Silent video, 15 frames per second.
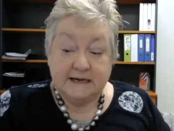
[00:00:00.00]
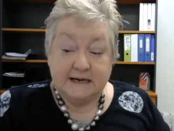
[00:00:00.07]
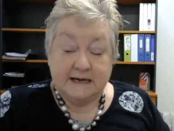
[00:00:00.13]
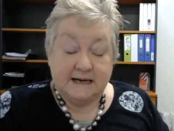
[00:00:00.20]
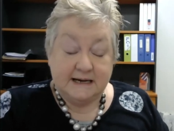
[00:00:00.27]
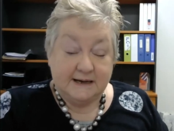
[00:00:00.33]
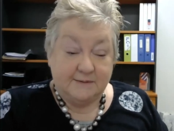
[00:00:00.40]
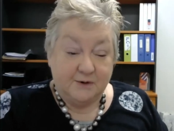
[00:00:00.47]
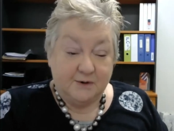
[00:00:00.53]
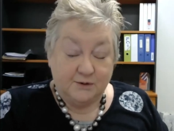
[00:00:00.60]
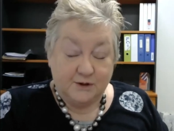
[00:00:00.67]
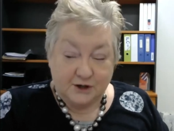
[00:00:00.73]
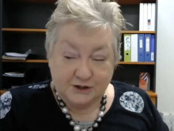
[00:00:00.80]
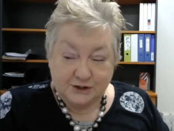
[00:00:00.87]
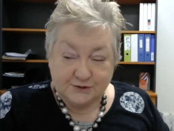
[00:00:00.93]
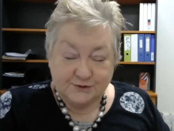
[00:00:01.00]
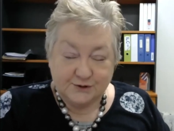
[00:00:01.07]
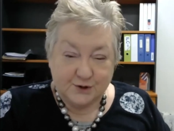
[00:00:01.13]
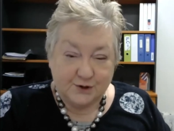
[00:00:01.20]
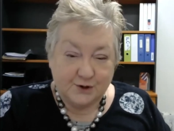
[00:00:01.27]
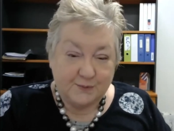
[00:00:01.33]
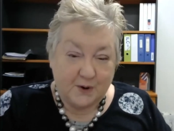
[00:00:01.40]
although she'll
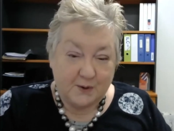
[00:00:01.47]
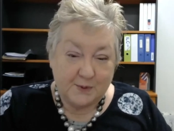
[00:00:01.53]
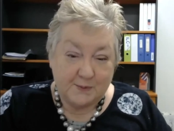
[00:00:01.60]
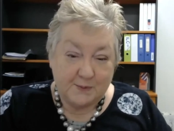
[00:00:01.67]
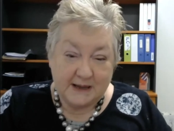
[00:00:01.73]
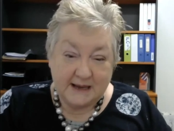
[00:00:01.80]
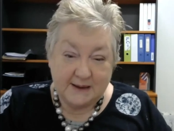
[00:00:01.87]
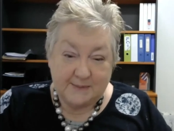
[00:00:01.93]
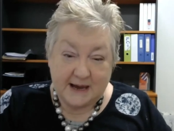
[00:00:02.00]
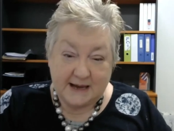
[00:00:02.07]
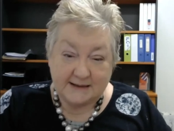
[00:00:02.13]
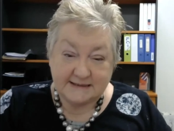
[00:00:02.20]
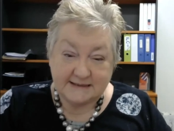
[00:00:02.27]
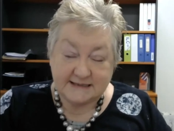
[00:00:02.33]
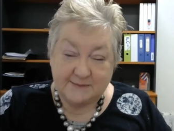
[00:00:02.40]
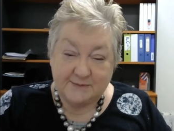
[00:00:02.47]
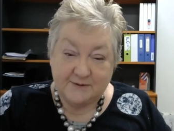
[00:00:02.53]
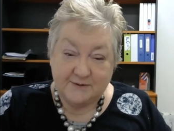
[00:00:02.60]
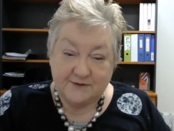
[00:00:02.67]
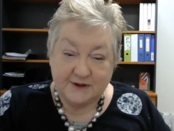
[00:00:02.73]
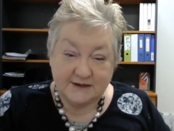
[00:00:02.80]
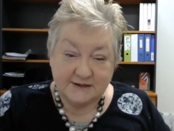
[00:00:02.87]
talk probably about some
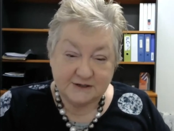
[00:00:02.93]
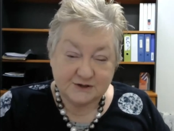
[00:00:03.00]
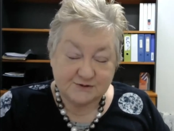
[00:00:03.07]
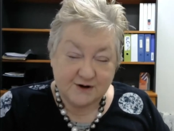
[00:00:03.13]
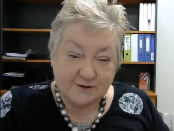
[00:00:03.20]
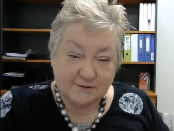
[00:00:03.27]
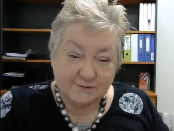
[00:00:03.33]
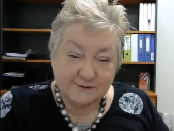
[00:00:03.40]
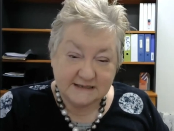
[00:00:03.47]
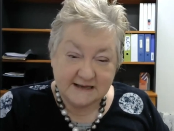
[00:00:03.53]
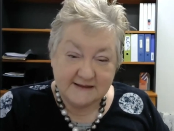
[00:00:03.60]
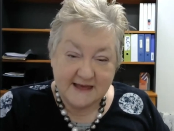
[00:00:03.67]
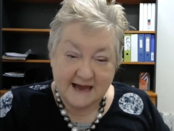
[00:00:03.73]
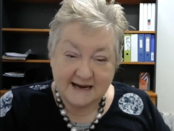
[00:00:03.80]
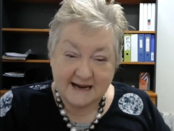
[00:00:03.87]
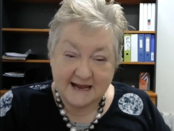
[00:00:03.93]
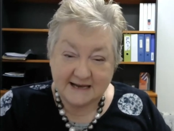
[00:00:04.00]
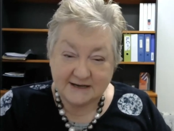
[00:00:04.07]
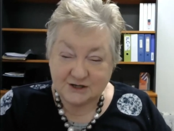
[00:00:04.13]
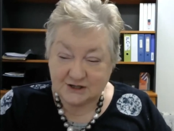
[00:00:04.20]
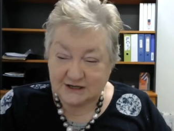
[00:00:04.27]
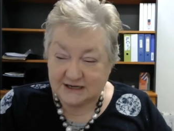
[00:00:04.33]
of the struggles in that
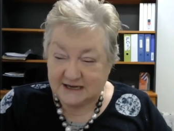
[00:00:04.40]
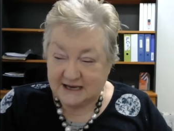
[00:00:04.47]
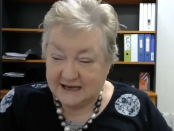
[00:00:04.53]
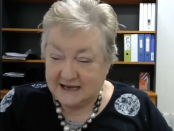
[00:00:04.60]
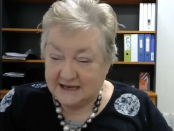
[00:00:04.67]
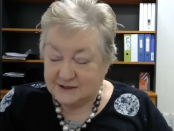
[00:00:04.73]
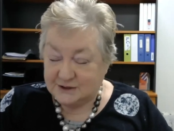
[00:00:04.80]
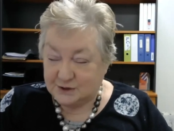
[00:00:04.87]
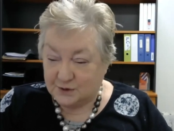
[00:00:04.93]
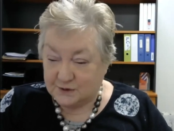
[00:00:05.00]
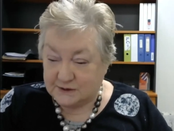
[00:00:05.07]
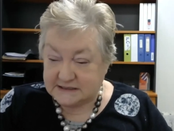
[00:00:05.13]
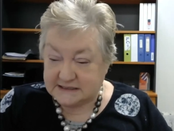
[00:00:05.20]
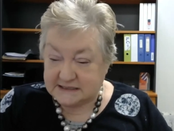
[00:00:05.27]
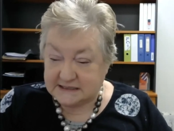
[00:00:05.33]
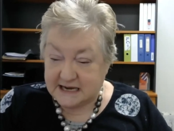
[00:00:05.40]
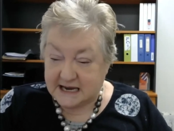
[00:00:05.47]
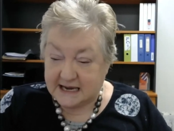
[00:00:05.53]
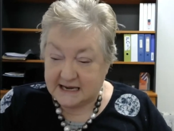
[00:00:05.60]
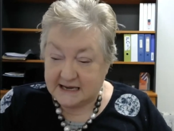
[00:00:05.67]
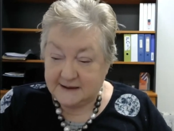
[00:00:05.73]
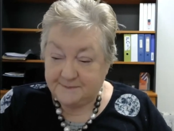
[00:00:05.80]
as she talks
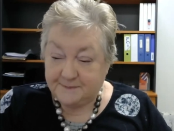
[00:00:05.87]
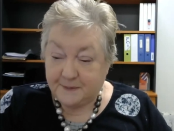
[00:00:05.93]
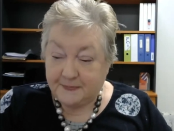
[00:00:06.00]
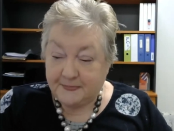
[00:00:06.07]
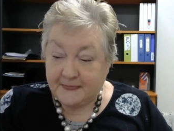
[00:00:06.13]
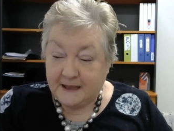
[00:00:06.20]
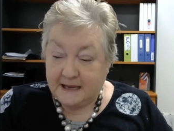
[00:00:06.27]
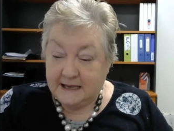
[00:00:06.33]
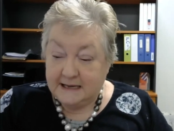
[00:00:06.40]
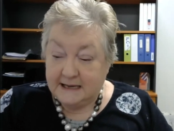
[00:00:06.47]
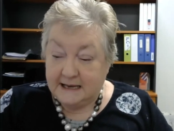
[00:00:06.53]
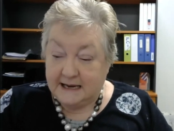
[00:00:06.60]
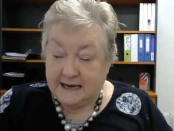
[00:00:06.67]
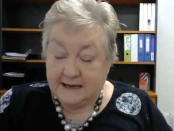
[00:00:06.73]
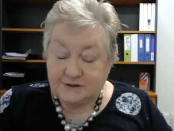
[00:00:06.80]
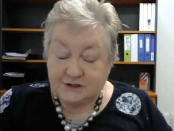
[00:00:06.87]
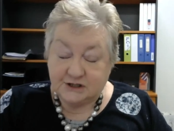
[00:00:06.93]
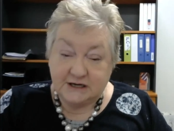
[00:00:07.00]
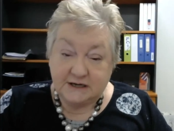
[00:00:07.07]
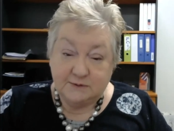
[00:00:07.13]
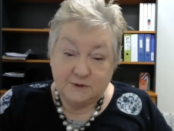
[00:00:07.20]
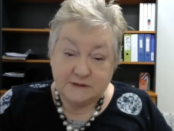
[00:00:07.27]
today.
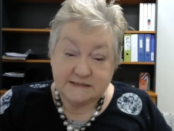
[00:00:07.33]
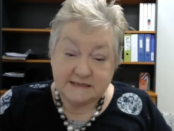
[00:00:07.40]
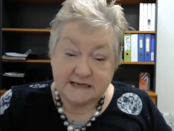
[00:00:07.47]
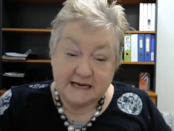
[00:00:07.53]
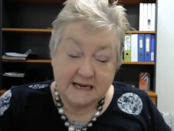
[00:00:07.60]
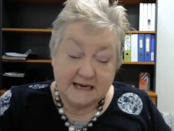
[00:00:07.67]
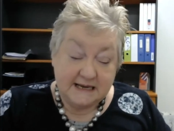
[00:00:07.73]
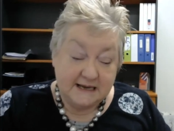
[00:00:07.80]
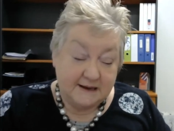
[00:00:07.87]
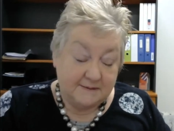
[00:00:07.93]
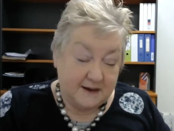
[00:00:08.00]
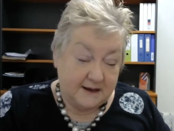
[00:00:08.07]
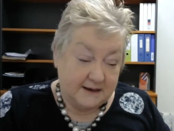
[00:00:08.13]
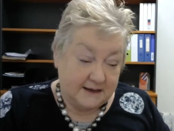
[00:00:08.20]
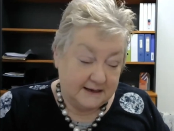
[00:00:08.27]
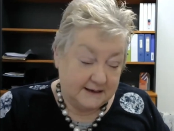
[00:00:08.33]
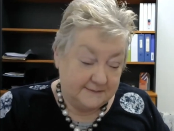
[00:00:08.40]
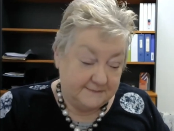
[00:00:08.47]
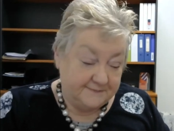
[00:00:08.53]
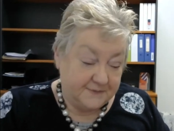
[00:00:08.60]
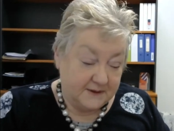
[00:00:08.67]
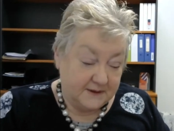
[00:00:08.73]
She was a
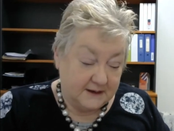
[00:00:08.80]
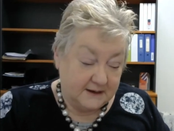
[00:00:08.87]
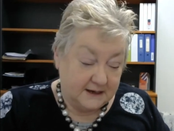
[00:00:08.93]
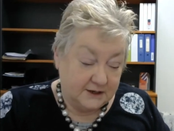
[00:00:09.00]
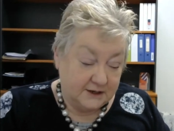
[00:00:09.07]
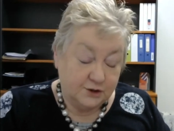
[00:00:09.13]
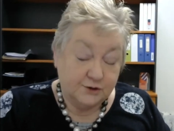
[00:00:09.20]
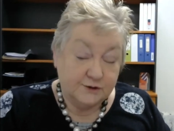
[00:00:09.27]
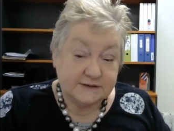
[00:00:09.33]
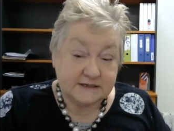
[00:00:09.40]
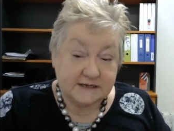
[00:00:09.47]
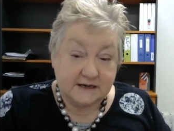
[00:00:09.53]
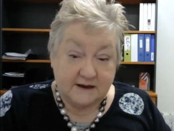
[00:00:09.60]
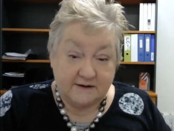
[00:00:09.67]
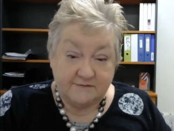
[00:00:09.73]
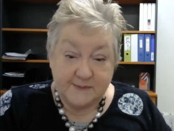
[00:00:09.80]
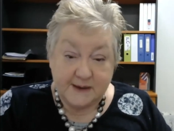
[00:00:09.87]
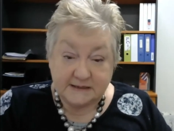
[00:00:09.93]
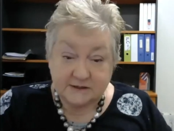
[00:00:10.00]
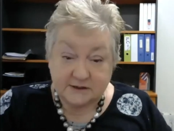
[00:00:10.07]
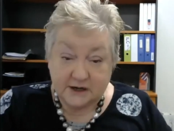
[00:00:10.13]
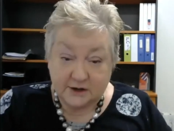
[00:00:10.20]
user of
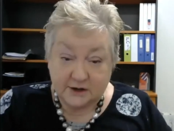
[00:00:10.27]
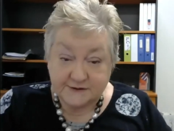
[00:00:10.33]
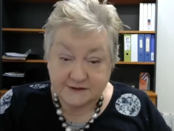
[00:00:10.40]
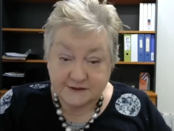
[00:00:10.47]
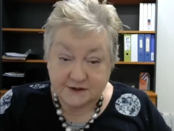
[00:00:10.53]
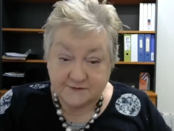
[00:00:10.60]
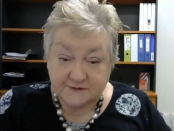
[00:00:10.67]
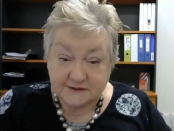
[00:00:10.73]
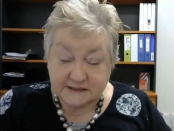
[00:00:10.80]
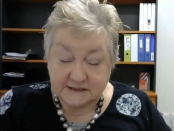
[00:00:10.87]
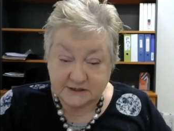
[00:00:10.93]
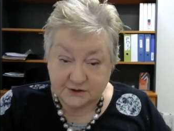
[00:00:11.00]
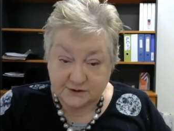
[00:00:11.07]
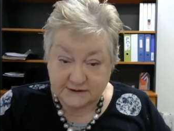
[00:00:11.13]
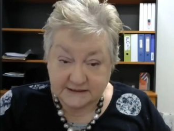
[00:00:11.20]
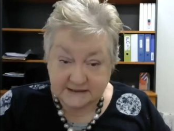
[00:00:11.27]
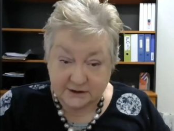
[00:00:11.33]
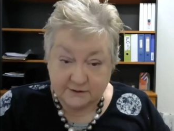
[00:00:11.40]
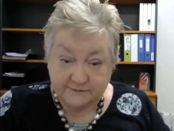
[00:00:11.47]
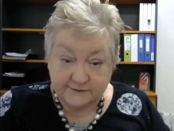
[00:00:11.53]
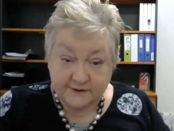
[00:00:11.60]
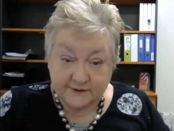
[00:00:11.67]
mental health services
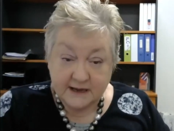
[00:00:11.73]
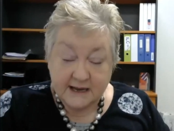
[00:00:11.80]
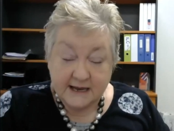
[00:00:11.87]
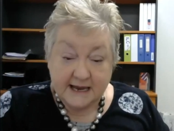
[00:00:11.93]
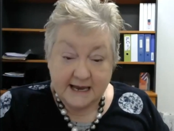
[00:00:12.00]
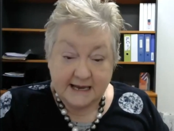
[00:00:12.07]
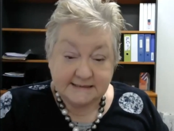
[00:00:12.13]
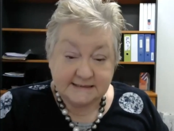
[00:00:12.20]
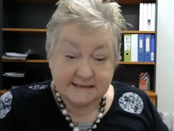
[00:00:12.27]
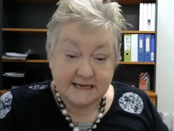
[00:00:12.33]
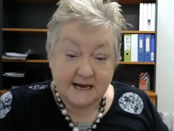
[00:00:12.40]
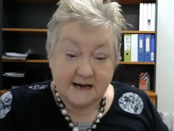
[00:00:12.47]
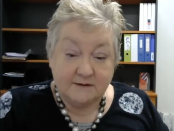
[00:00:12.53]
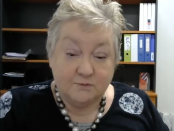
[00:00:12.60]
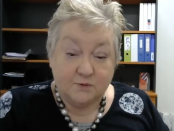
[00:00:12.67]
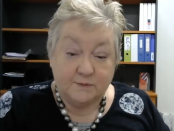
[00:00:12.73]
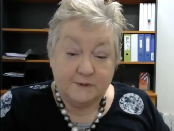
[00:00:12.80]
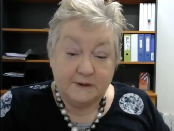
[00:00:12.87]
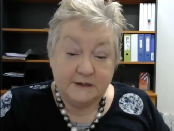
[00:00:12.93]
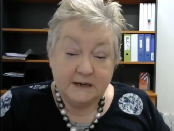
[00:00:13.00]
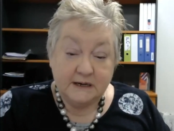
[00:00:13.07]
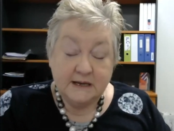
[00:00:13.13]
herself as a young
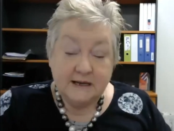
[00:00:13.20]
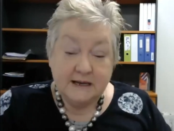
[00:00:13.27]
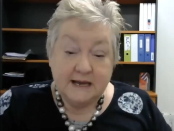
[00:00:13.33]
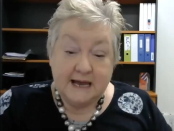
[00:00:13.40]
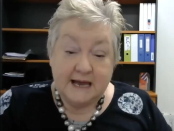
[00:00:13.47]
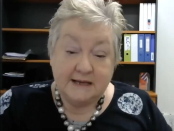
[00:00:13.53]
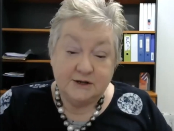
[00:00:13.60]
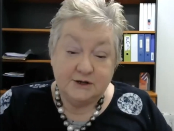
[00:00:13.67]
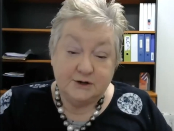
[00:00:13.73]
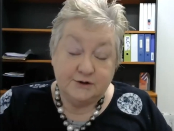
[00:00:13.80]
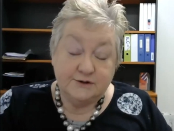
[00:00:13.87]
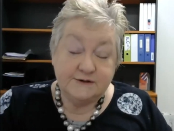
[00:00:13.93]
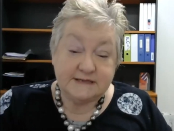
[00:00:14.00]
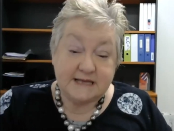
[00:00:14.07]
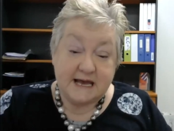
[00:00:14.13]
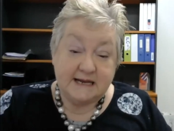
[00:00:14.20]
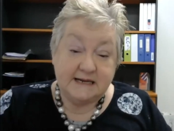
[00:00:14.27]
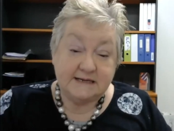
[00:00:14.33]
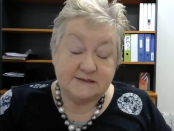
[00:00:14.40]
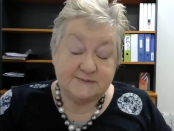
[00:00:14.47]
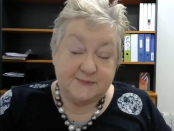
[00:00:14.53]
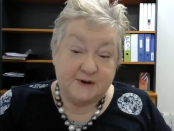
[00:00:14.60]
woman, and uses that
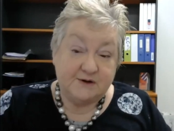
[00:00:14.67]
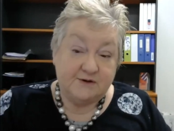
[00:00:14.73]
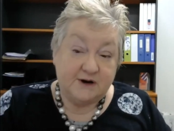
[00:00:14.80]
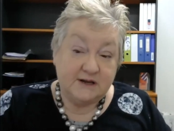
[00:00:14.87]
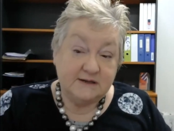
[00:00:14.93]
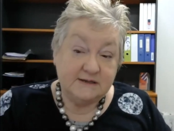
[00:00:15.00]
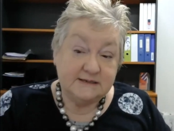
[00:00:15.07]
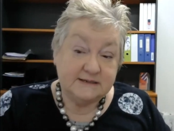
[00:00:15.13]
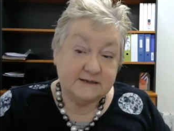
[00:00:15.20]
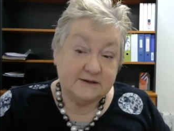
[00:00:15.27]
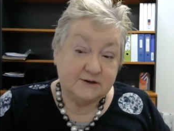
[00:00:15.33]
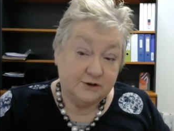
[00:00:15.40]
experience